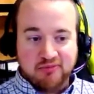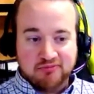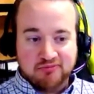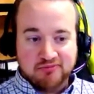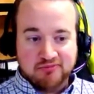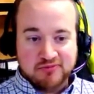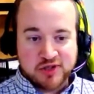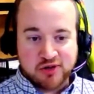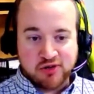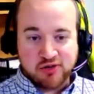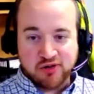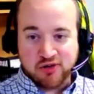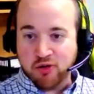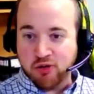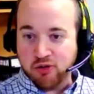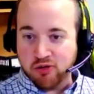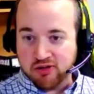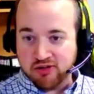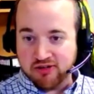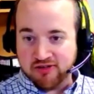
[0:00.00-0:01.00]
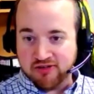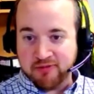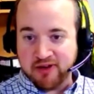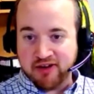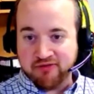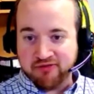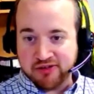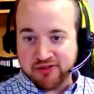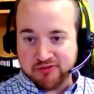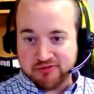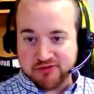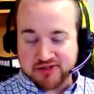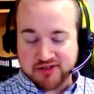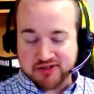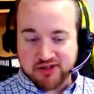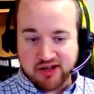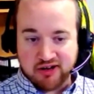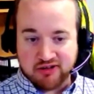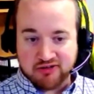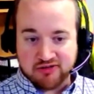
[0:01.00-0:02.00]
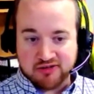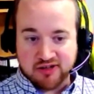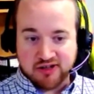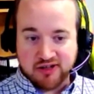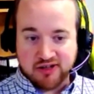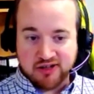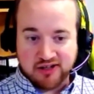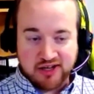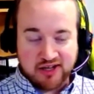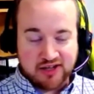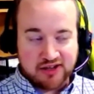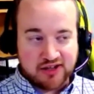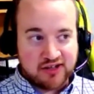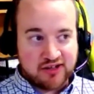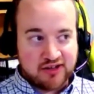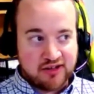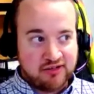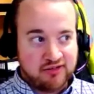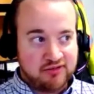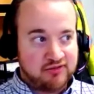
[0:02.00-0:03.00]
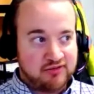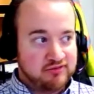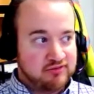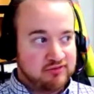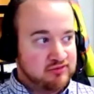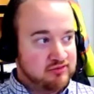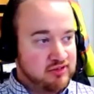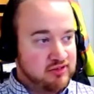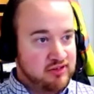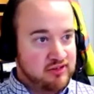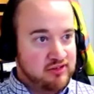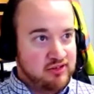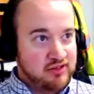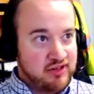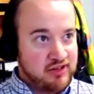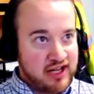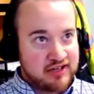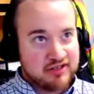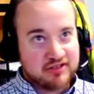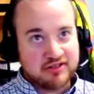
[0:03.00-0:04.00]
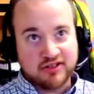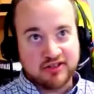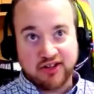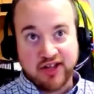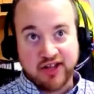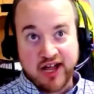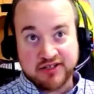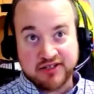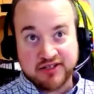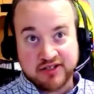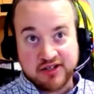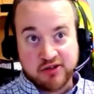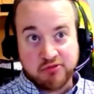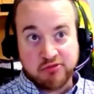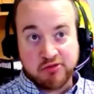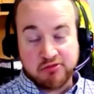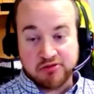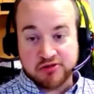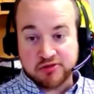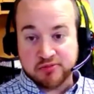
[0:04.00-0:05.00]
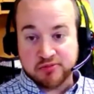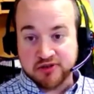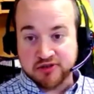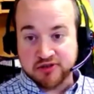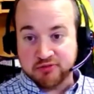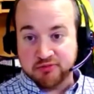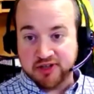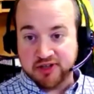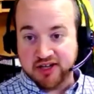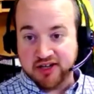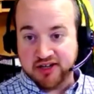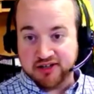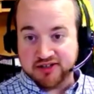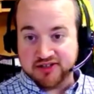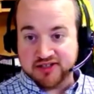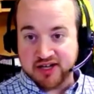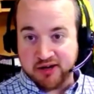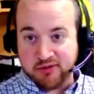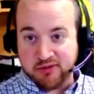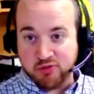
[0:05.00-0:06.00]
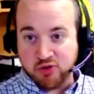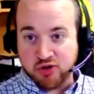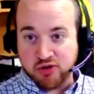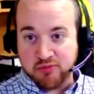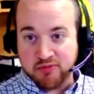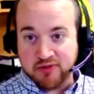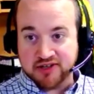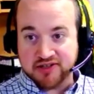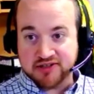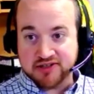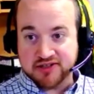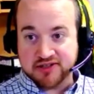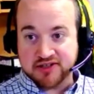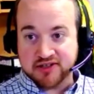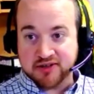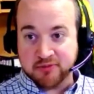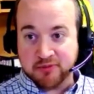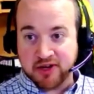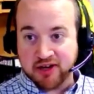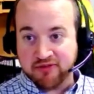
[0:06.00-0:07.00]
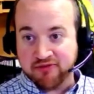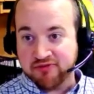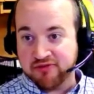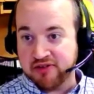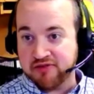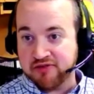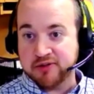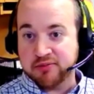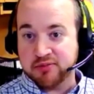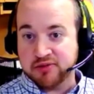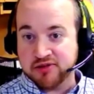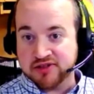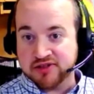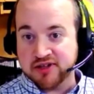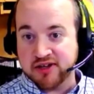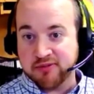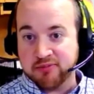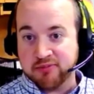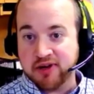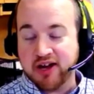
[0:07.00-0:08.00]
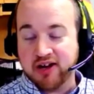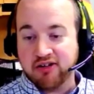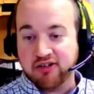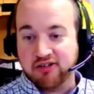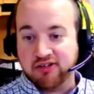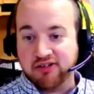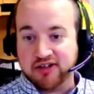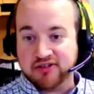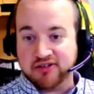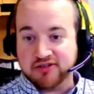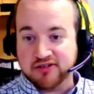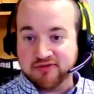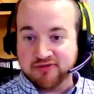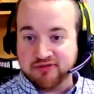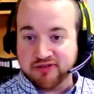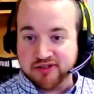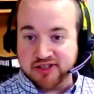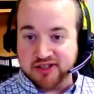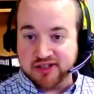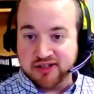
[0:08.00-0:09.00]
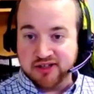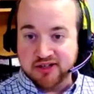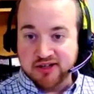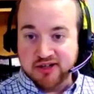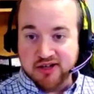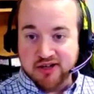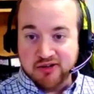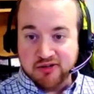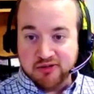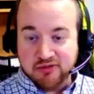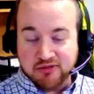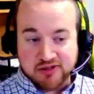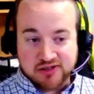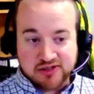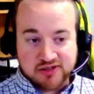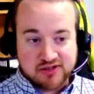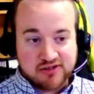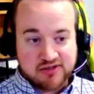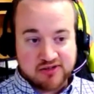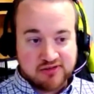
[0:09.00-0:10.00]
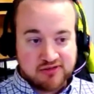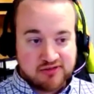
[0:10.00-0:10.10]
So a quarter of my fleet was electric. And then actually last year we were supposed to be getting 10 more buses to make 50% battery electric fleet, which